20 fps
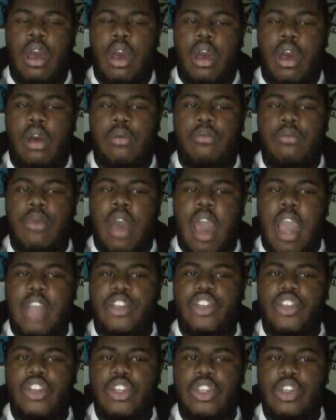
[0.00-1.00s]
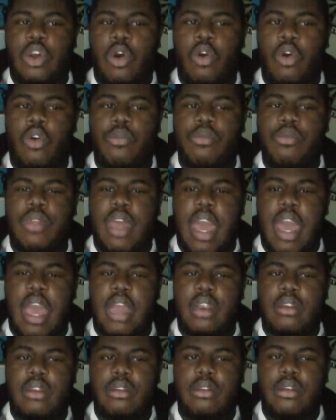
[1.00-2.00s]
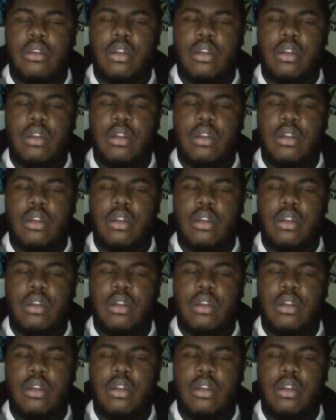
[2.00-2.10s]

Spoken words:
I just hope that